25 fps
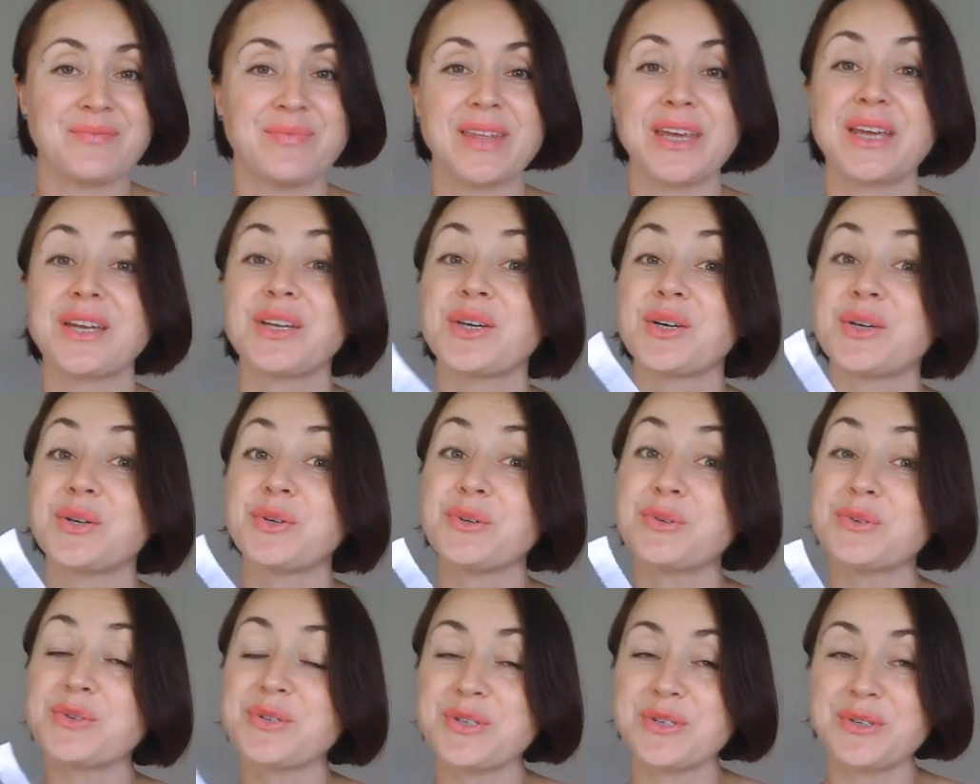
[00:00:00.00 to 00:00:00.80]
it
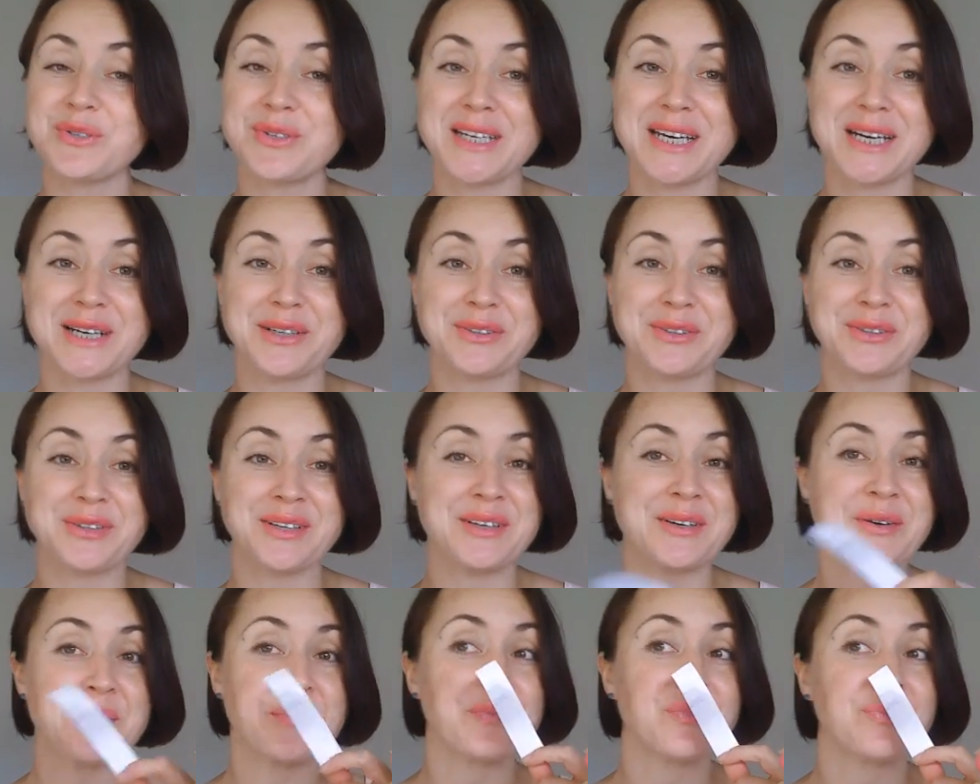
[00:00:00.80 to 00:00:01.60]
cools you
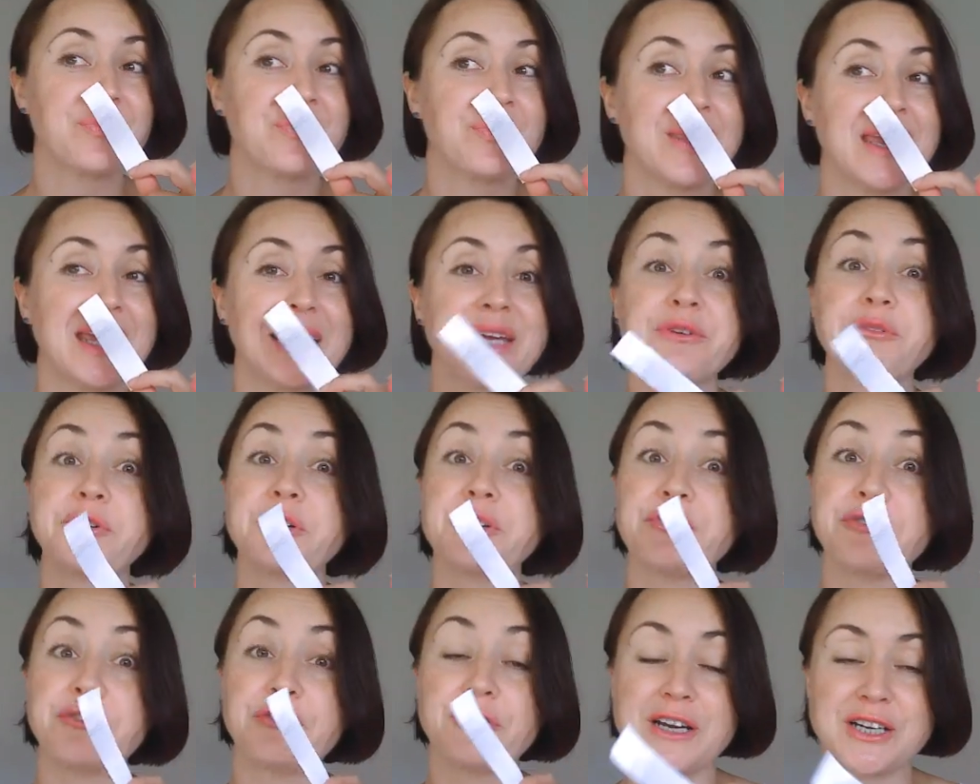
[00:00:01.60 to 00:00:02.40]
down, it
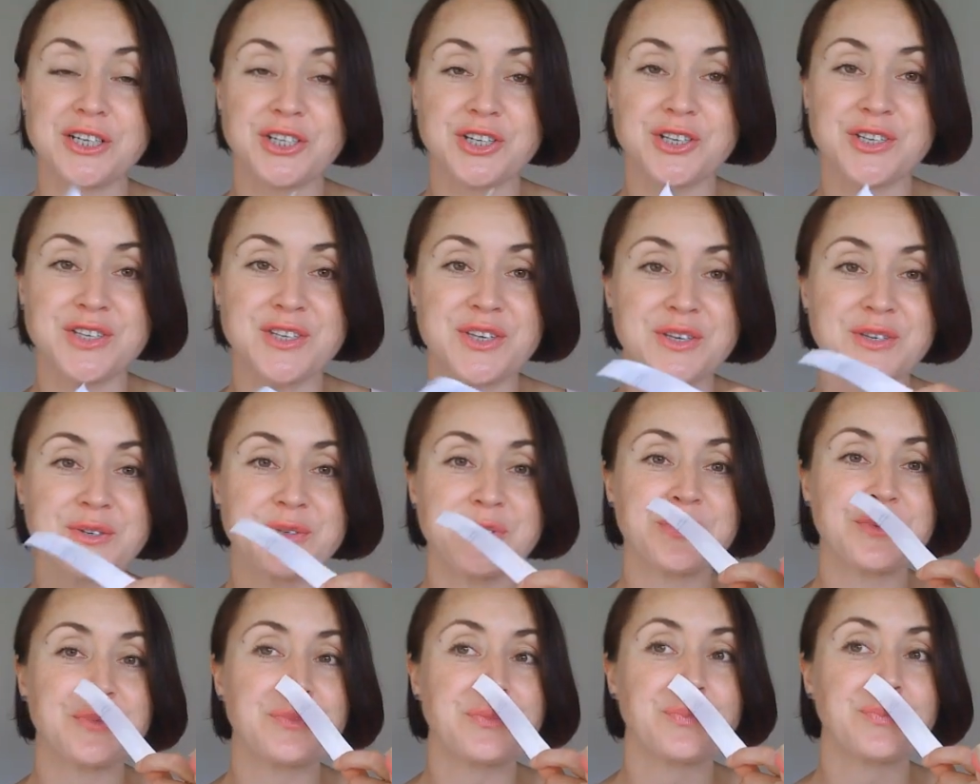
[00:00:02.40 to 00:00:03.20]
refreshes you.